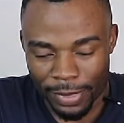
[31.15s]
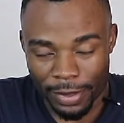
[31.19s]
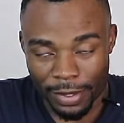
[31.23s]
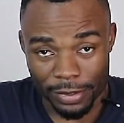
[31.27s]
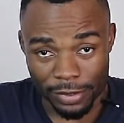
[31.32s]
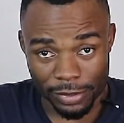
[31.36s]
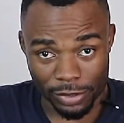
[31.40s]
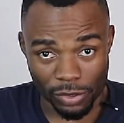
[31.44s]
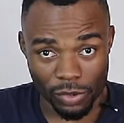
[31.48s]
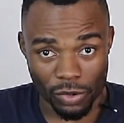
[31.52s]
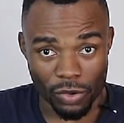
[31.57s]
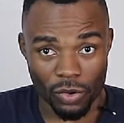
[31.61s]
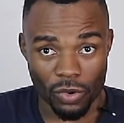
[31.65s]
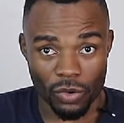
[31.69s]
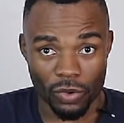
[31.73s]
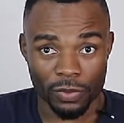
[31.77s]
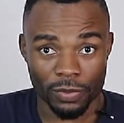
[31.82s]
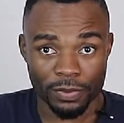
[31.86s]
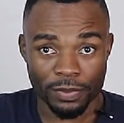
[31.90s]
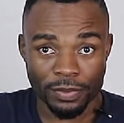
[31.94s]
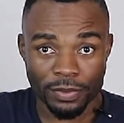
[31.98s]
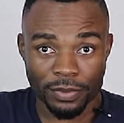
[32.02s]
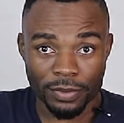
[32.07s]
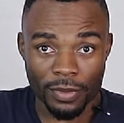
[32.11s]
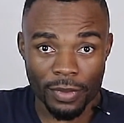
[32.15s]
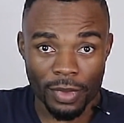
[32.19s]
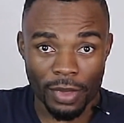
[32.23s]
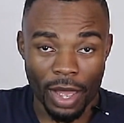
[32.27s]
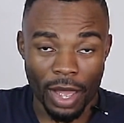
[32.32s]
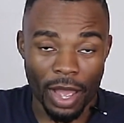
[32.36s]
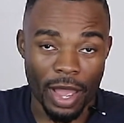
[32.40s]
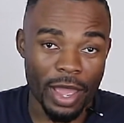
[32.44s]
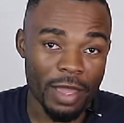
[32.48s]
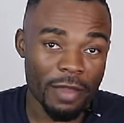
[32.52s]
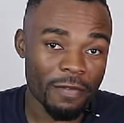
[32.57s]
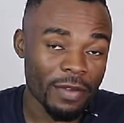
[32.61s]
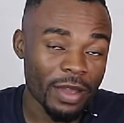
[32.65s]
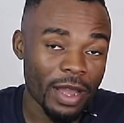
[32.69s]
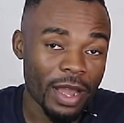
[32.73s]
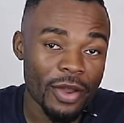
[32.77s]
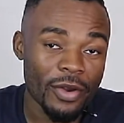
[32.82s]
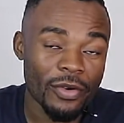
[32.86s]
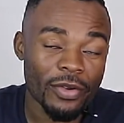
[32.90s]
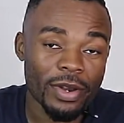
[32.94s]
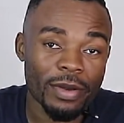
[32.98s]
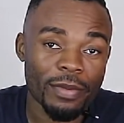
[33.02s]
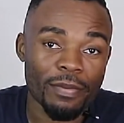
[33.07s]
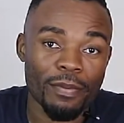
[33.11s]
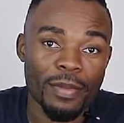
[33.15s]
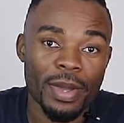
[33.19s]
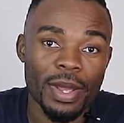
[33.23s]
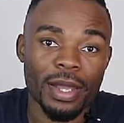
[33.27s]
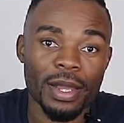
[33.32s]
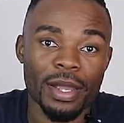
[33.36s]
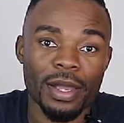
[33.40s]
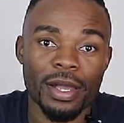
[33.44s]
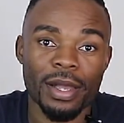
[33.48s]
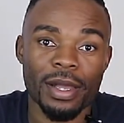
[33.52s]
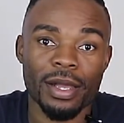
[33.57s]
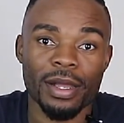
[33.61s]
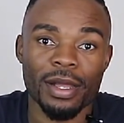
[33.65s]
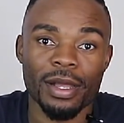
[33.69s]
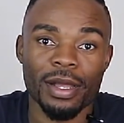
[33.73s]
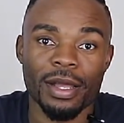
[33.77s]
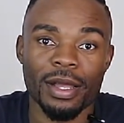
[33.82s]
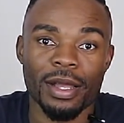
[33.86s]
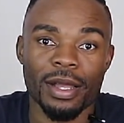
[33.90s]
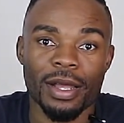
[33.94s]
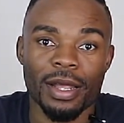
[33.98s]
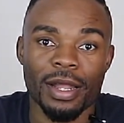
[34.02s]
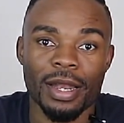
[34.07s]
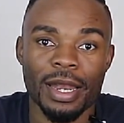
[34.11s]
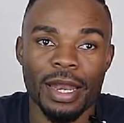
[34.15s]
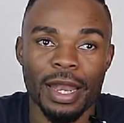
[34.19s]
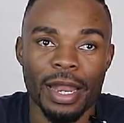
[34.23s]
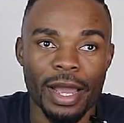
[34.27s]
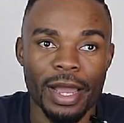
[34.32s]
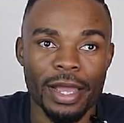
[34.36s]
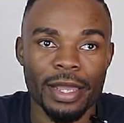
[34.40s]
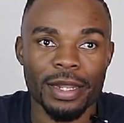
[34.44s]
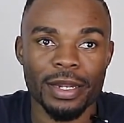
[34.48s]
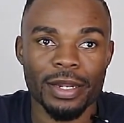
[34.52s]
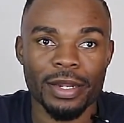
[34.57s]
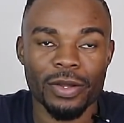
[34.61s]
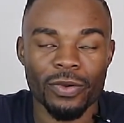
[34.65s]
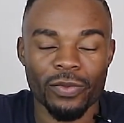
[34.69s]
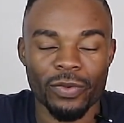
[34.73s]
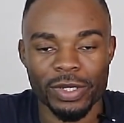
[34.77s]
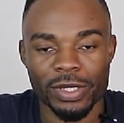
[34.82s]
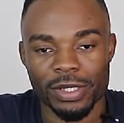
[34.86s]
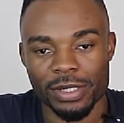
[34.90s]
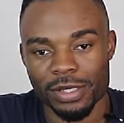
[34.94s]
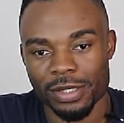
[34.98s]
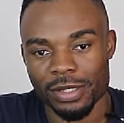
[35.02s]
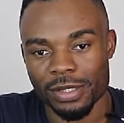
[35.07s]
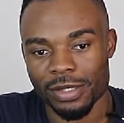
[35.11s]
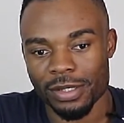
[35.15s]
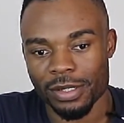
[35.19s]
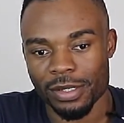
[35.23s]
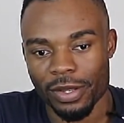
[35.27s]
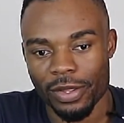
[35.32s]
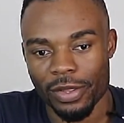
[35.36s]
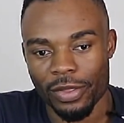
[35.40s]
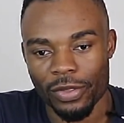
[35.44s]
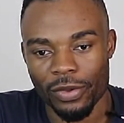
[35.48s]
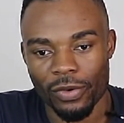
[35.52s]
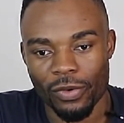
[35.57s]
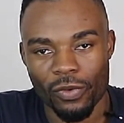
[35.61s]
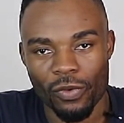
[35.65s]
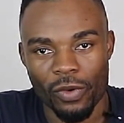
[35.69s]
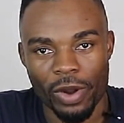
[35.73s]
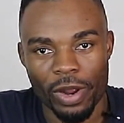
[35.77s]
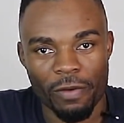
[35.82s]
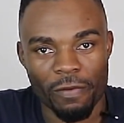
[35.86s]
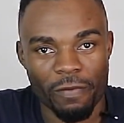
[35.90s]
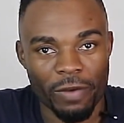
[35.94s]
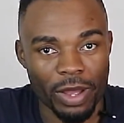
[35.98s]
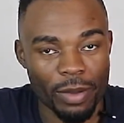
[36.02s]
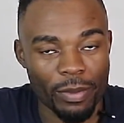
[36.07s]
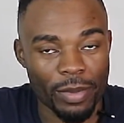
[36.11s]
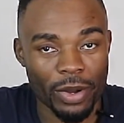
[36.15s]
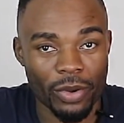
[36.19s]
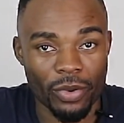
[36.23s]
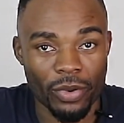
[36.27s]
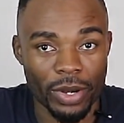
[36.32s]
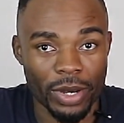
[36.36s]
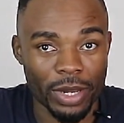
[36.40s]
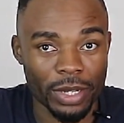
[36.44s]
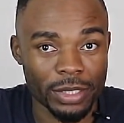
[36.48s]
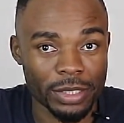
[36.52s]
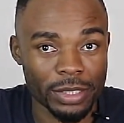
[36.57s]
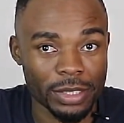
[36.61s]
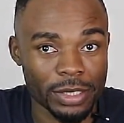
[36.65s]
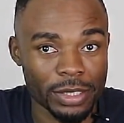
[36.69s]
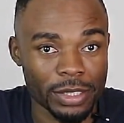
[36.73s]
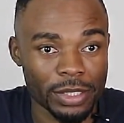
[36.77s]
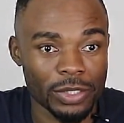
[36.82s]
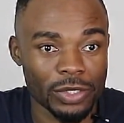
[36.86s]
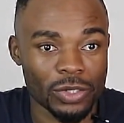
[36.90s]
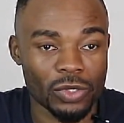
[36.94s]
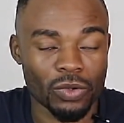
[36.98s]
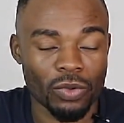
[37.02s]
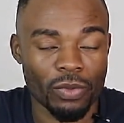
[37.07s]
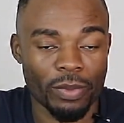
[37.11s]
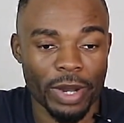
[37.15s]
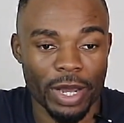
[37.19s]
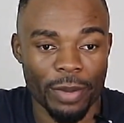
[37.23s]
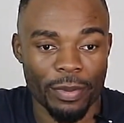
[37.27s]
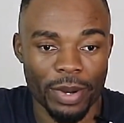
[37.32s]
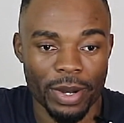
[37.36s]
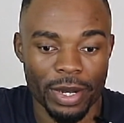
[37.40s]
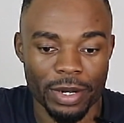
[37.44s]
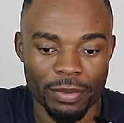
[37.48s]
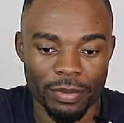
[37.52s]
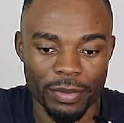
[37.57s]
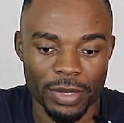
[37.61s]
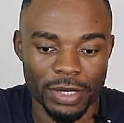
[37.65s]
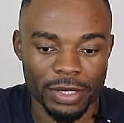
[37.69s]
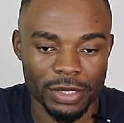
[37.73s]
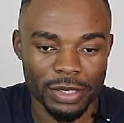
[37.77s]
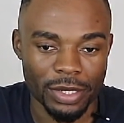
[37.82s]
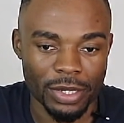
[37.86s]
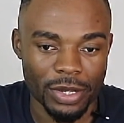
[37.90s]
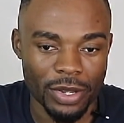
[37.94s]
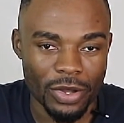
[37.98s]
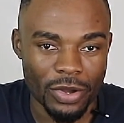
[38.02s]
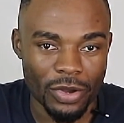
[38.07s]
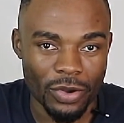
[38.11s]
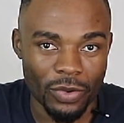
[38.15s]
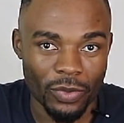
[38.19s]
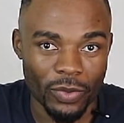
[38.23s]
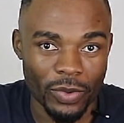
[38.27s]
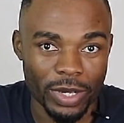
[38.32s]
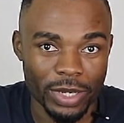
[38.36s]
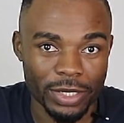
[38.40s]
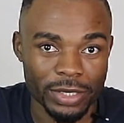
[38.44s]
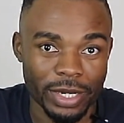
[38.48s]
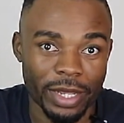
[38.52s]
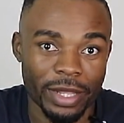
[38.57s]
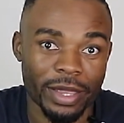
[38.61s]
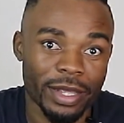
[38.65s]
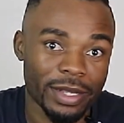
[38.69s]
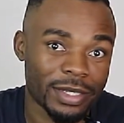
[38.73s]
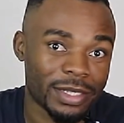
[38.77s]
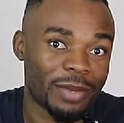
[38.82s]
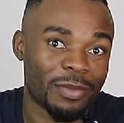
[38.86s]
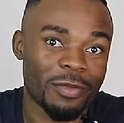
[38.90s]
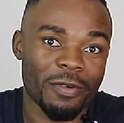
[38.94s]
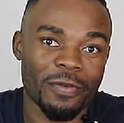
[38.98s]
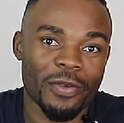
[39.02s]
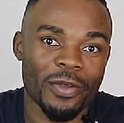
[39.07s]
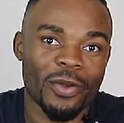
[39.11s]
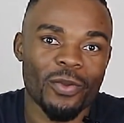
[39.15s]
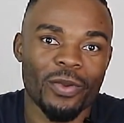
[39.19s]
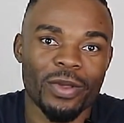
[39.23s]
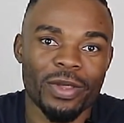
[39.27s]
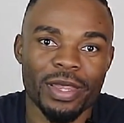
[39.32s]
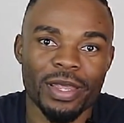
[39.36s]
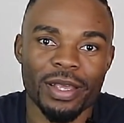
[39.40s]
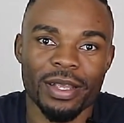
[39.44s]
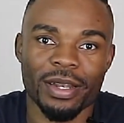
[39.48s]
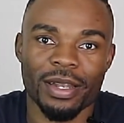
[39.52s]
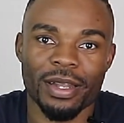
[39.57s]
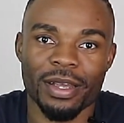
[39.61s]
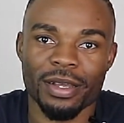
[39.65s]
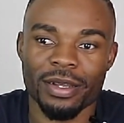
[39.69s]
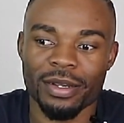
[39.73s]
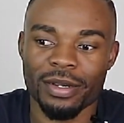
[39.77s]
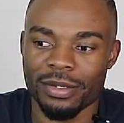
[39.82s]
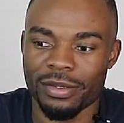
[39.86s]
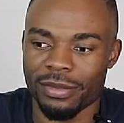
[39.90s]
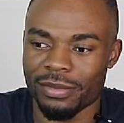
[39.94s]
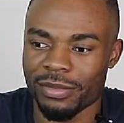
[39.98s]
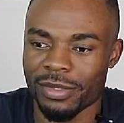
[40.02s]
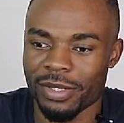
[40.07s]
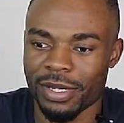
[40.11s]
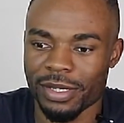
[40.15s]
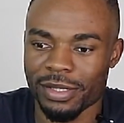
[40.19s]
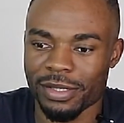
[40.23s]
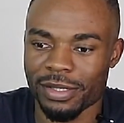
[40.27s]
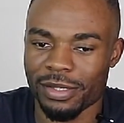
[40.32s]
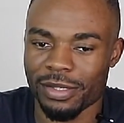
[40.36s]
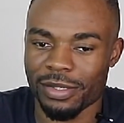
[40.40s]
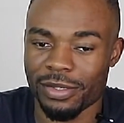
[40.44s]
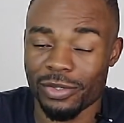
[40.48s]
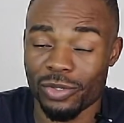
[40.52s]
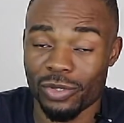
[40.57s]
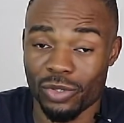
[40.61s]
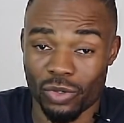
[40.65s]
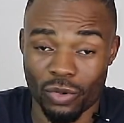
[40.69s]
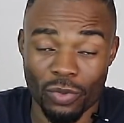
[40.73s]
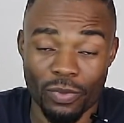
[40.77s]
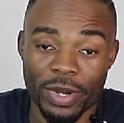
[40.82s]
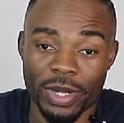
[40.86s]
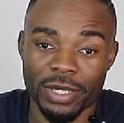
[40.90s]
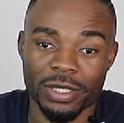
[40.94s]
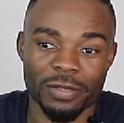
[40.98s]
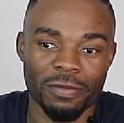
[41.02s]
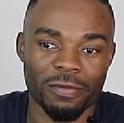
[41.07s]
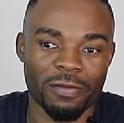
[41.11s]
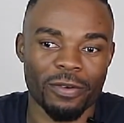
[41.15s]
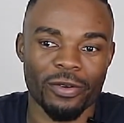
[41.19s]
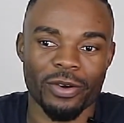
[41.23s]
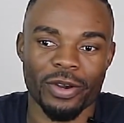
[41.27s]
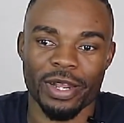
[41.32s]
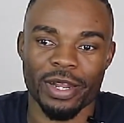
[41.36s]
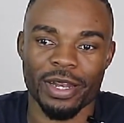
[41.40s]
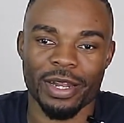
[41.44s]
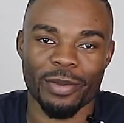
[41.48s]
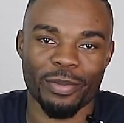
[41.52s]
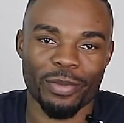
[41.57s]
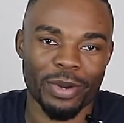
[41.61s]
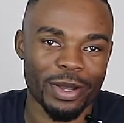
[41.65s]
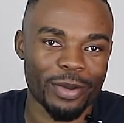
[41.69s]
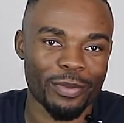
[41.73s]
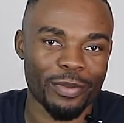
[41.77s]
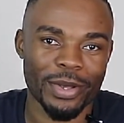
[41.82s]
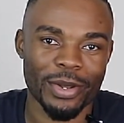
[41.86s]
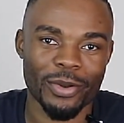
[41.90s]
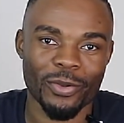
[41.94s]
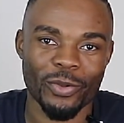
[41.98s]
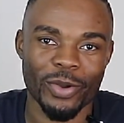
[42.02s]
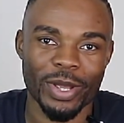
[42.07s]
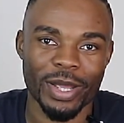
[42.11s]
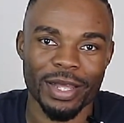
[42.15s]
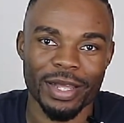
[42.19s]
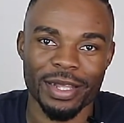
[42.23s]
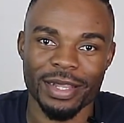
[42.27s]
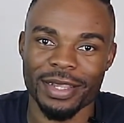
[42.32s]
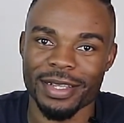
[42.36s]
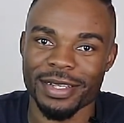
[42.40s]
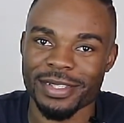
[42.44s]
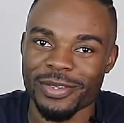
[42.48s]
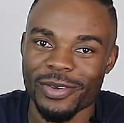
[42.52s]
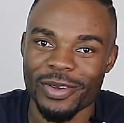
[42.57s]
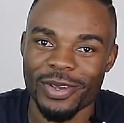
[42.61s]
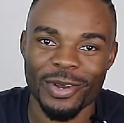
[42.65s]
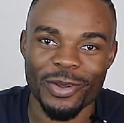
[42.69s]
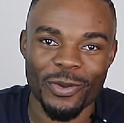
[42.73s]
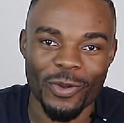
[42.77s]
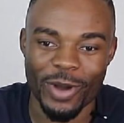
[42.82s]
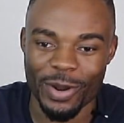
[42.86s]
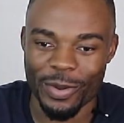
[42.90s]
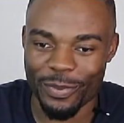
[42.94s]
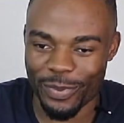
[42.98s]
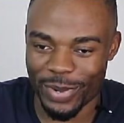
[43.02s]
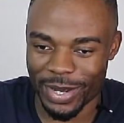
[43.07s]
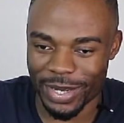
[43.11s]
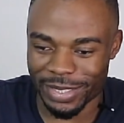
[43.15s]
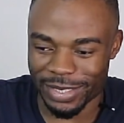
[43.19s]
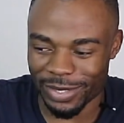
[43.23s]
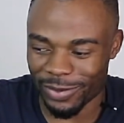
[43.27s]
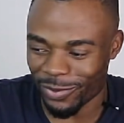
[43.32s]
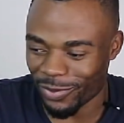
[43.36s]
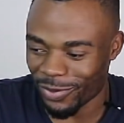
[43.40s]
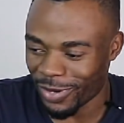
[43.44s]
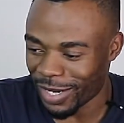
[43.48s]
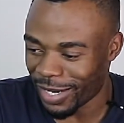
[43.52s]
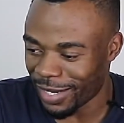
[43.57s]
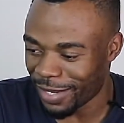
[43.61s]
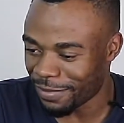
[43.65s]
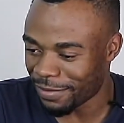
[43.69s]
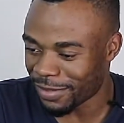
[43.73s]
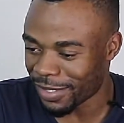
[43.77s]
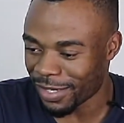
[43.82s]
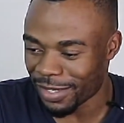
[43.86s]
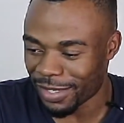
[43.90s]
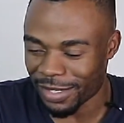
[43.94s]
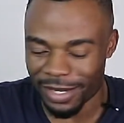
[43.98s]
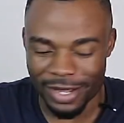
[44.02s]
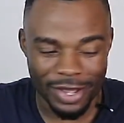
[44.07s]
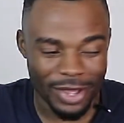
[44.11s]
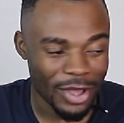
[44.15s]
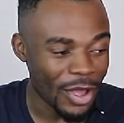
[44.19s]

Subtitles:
So I have 100 meg line which is through a fiber connection into my apartment, which I think some of you will think like, oh, that's too much for an apartment where there's only one person who lives in.